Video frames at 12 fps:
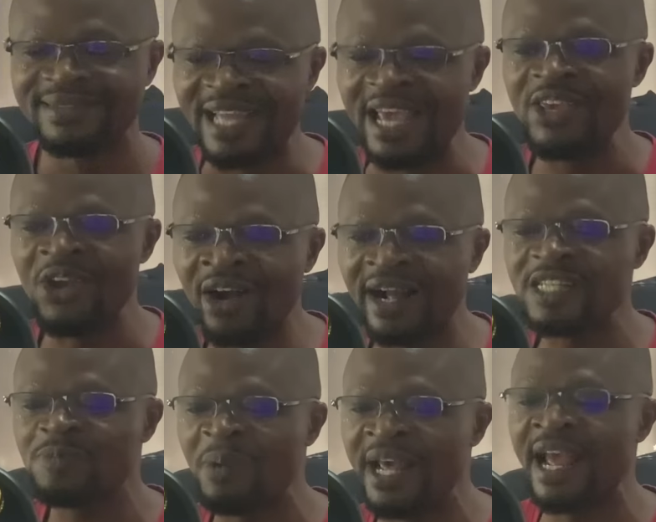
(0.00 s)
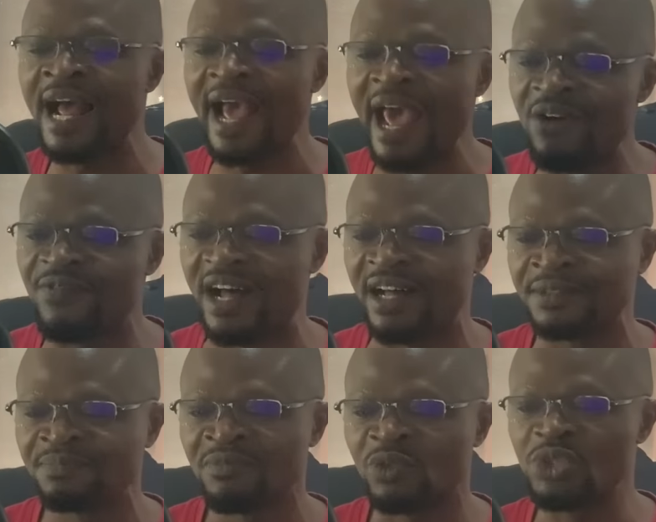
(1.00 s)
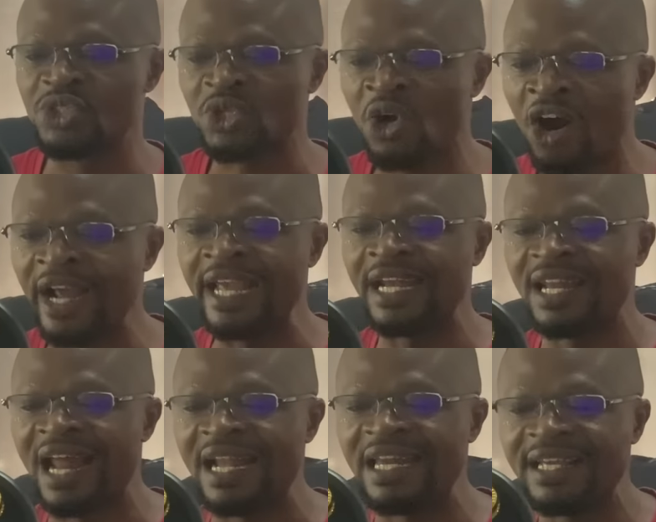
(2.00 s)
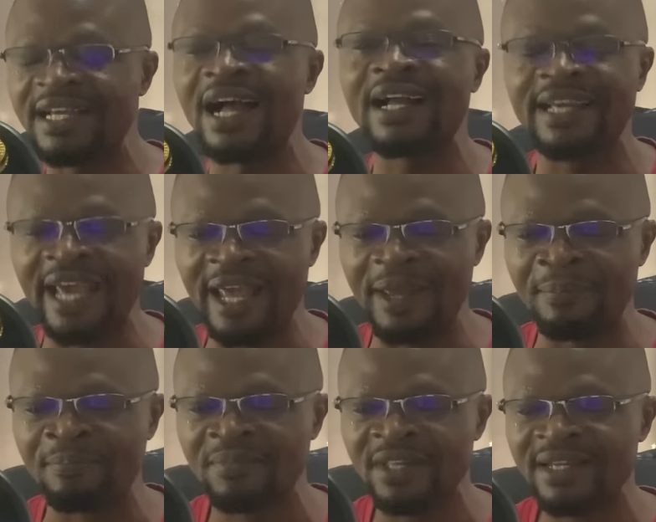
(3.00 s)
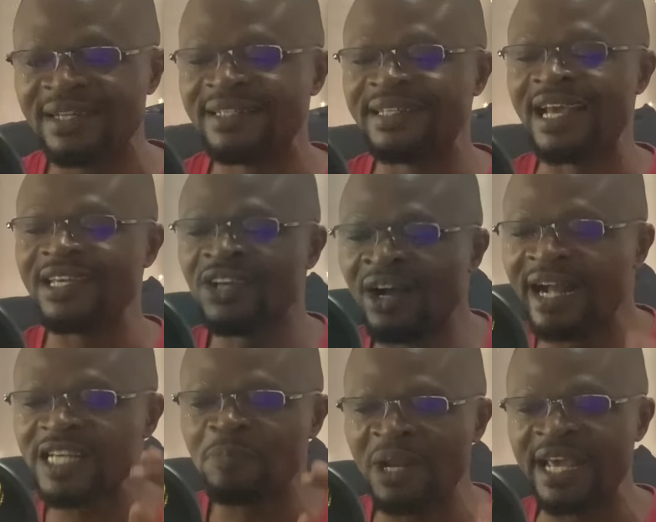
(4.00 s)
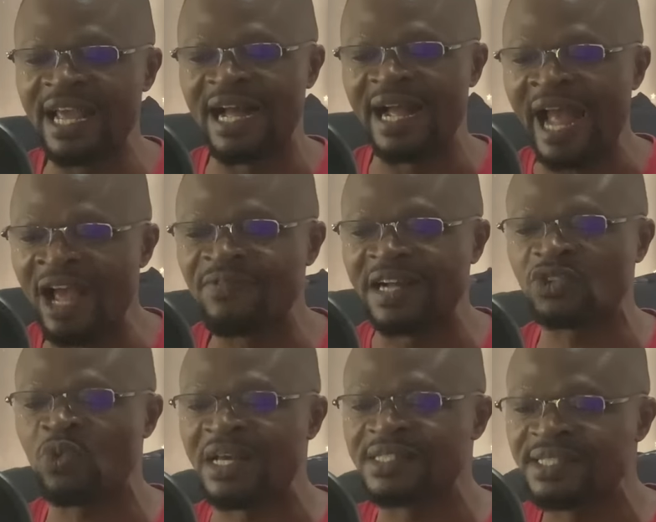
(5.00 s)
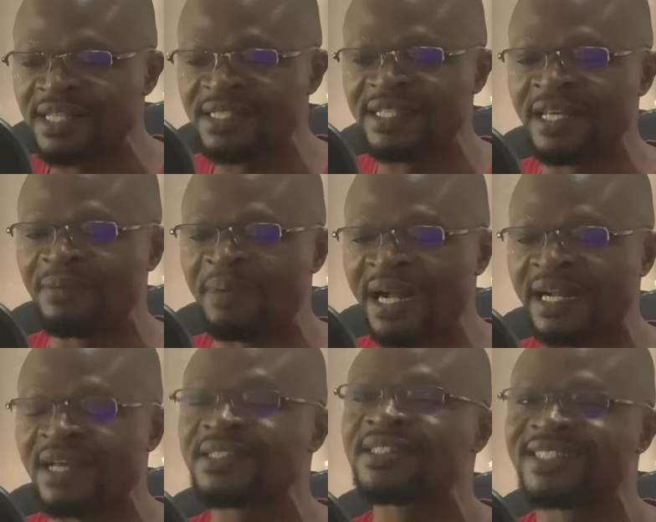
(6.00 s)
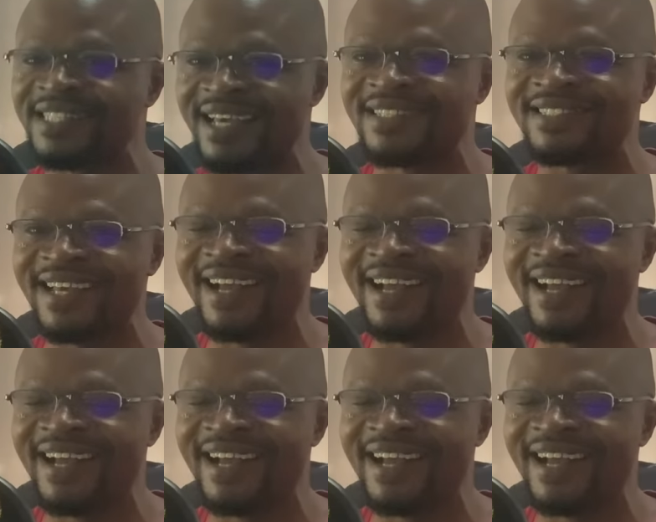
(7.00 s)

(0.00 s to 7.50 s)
The youngest player ever to score in La Liga game. The youngest player ever to assist in Barca's shirt.